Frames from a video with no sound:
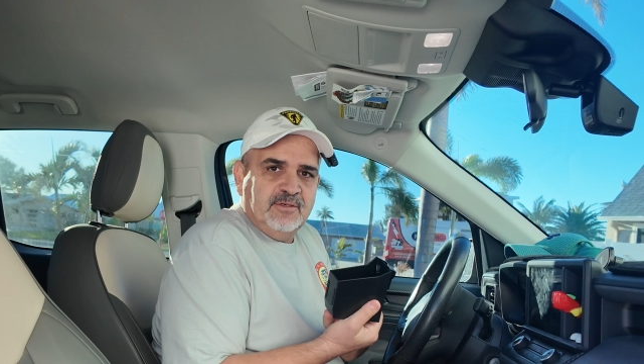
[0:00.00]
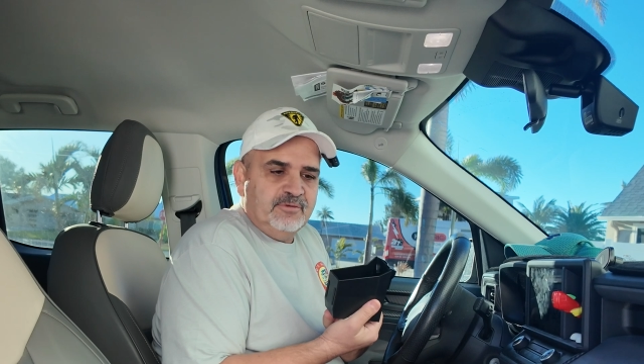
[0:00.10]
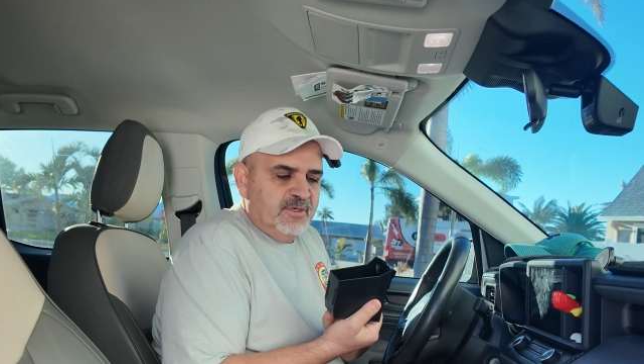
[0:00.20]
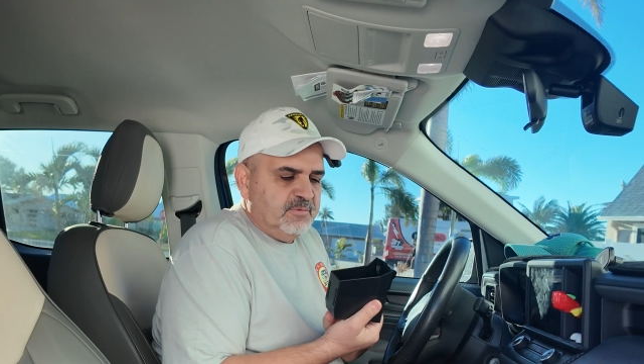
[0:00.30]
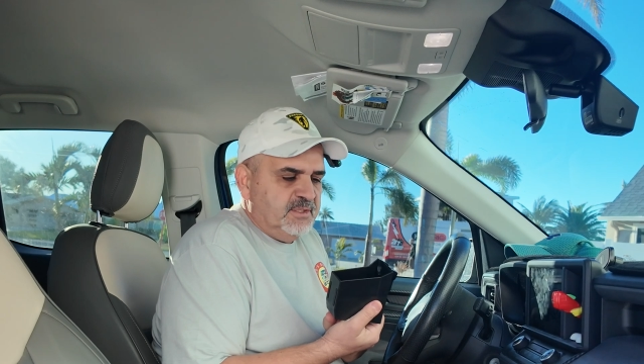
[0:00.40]

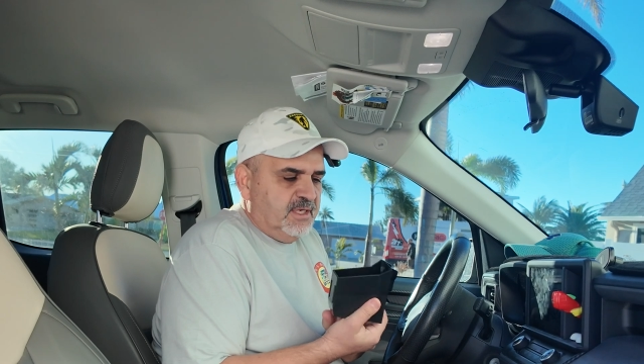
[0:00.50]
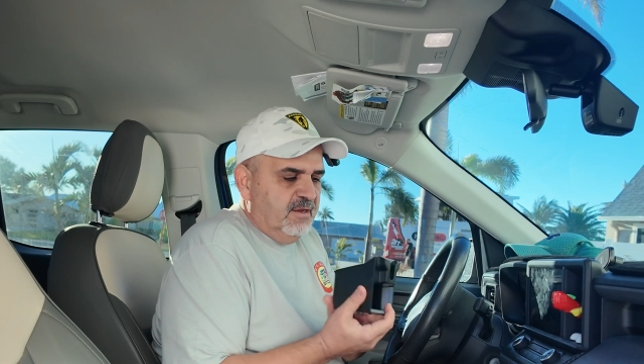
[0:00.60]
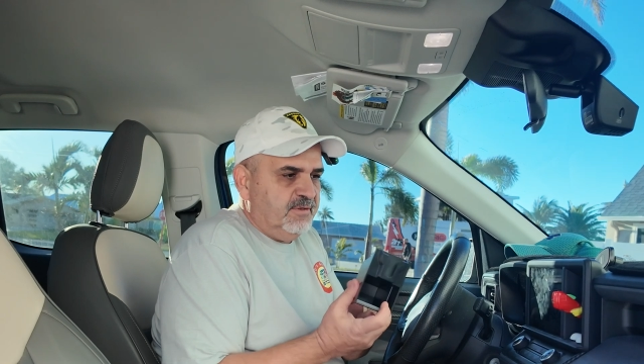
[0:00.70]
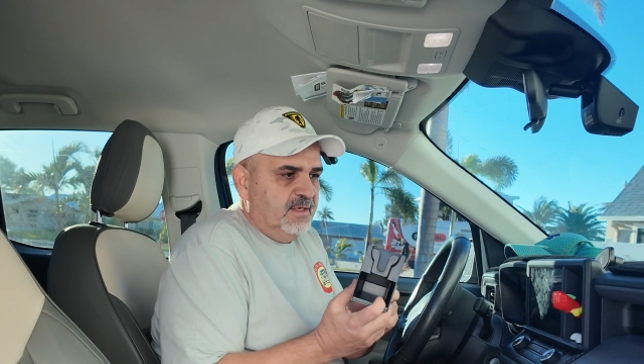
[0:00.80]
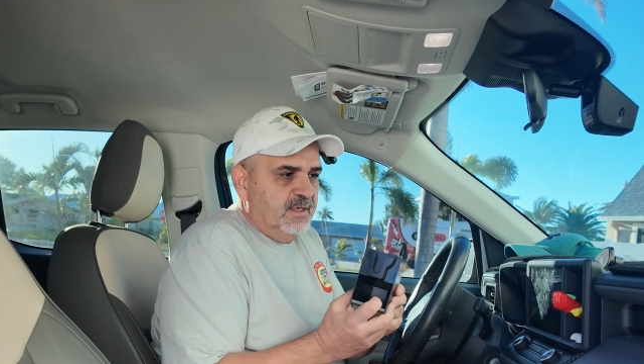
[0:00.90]
Christmas
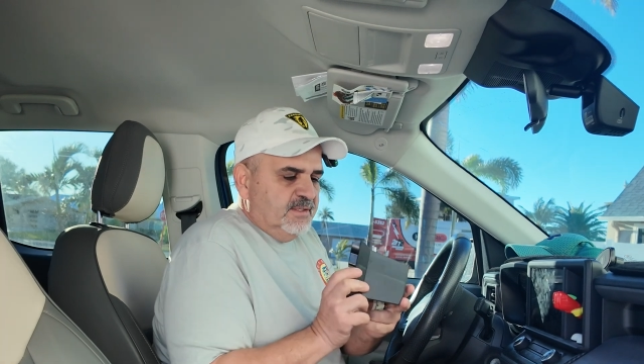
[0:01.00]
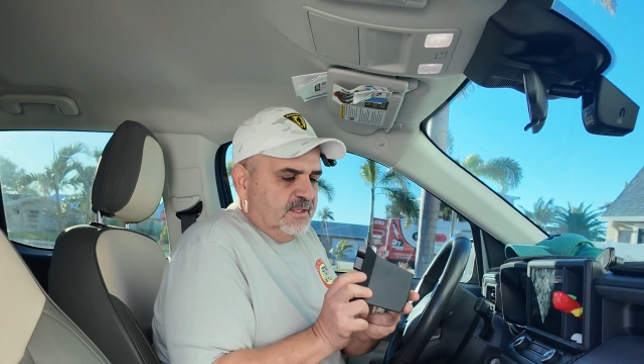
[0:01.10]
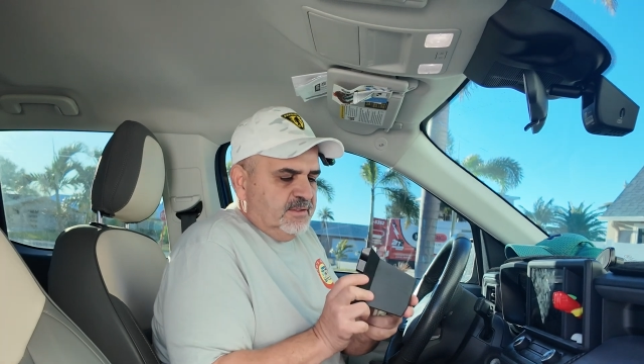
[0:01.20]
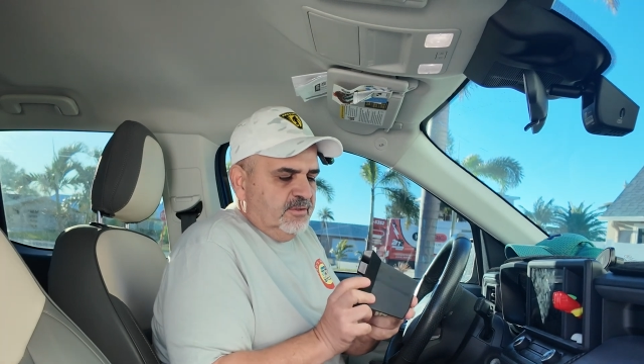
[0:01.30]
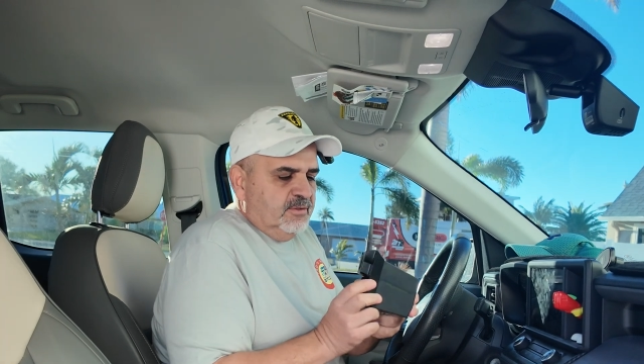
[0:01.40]
gift, is
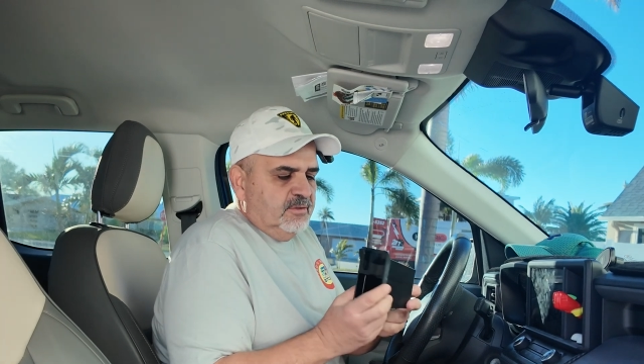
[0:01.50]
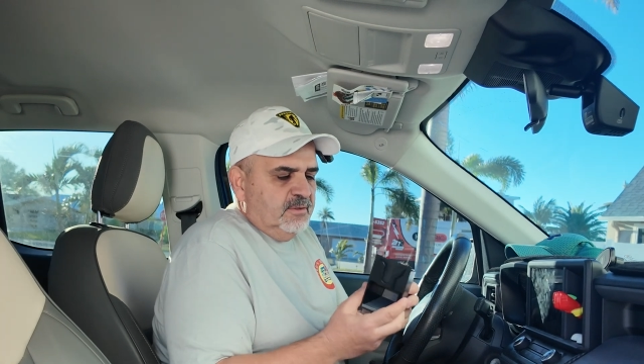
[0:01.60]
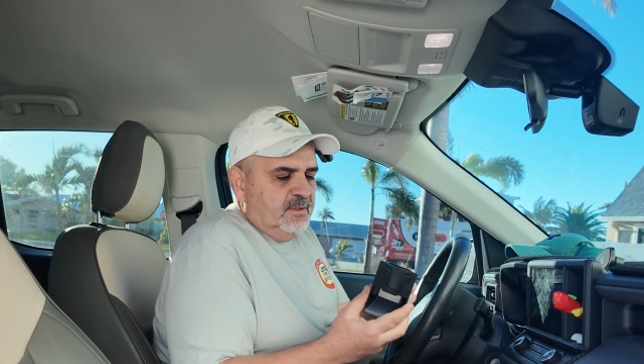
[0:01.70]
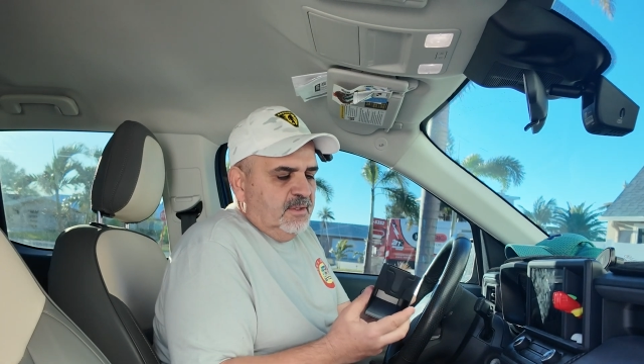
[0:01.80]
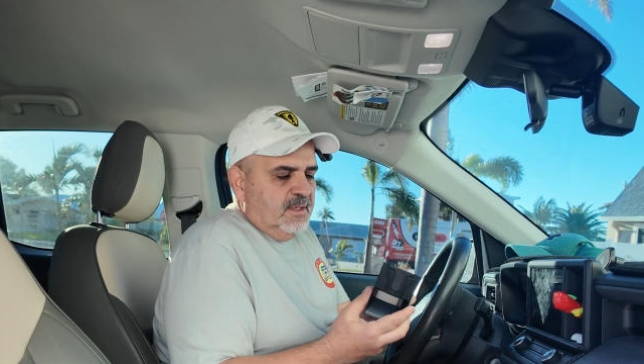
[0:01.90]
this little
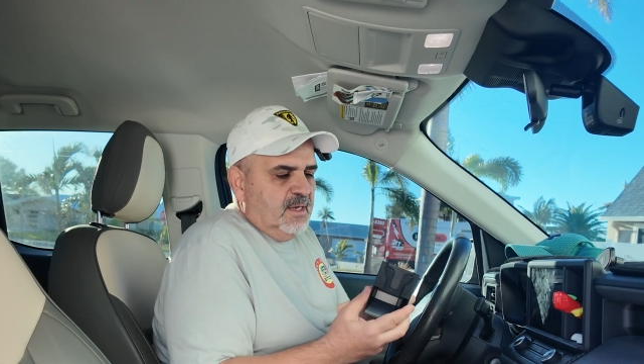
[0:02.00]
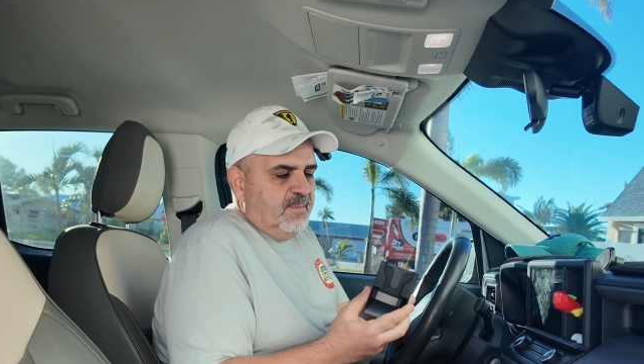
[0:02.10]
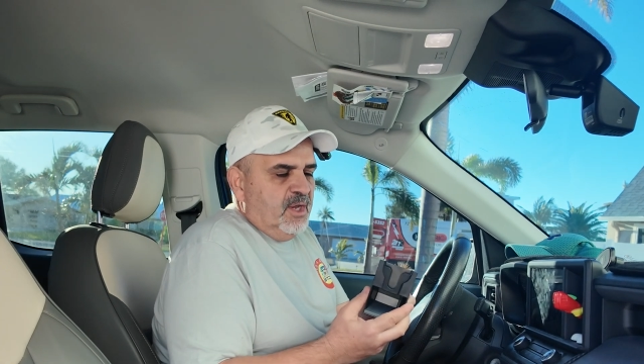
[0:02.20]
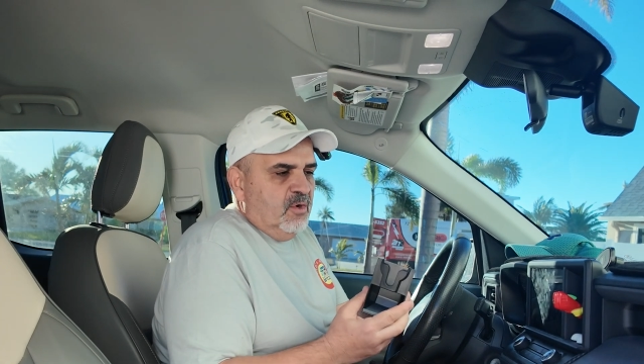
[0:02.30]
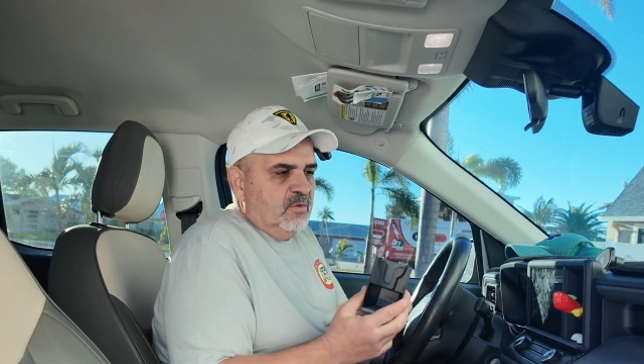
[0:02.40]

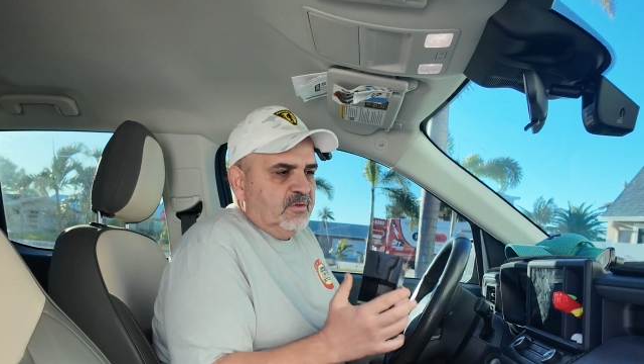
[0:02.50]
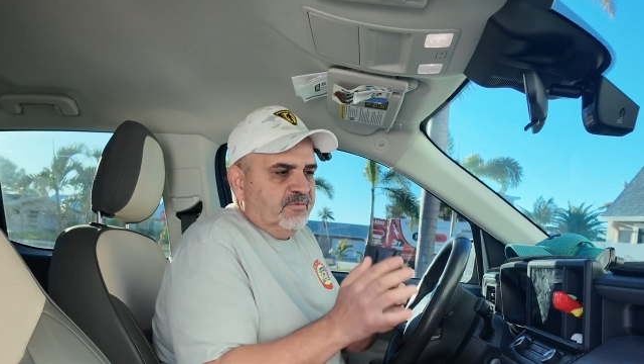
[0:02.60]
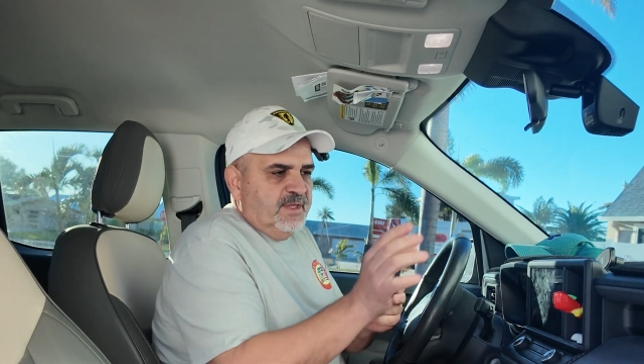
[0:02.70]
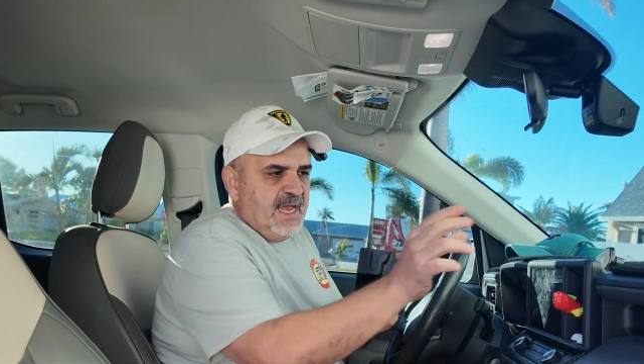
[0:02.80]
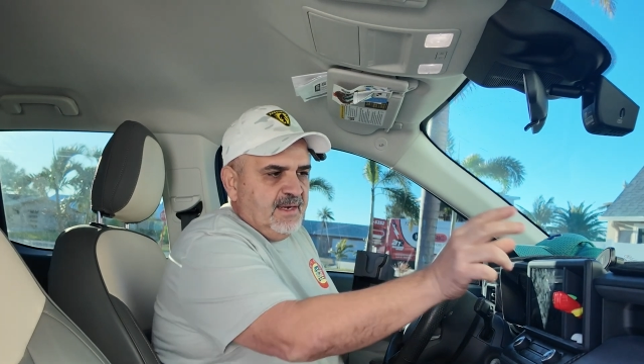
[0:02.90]
cubby holder
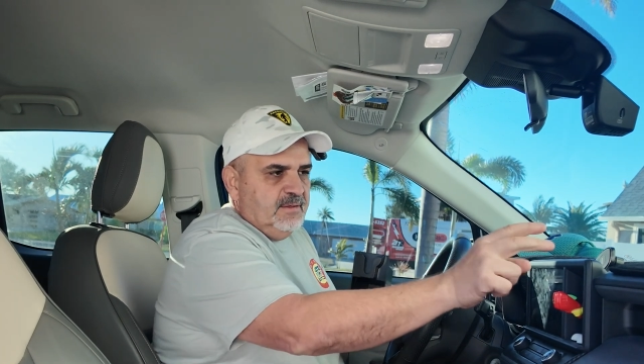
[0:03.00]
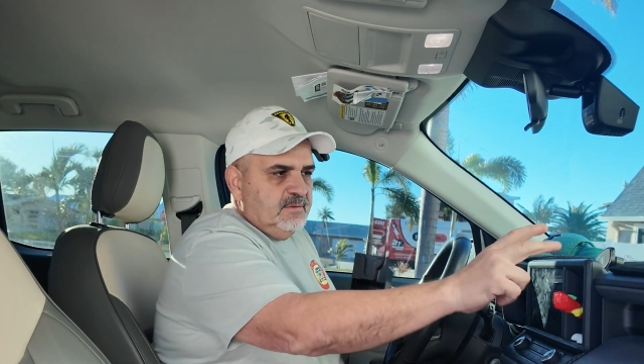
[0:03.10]
for that